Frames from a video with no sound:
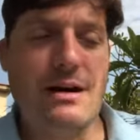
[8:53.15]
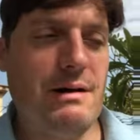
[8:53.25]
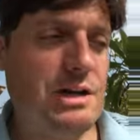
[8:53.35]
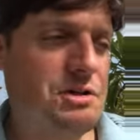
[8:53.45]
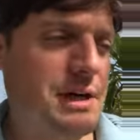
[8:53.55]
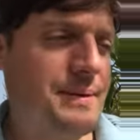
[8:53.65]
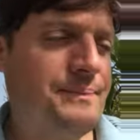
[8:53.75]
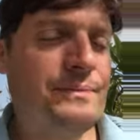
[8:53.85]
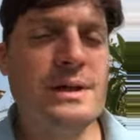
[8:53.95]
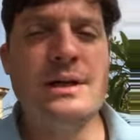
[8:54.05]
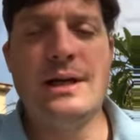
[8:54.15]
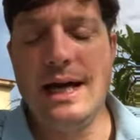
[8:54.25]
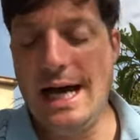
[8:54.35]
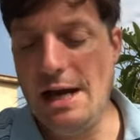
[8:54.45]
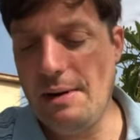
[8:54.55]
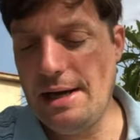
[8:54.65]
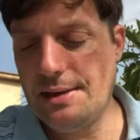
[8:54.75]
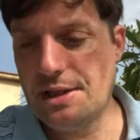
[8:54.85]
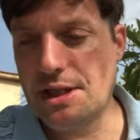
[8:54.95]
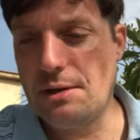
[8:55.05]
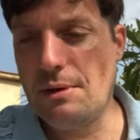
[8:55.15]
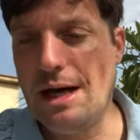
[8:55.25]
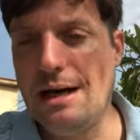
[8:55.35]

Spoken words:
hereditary. Anyway, so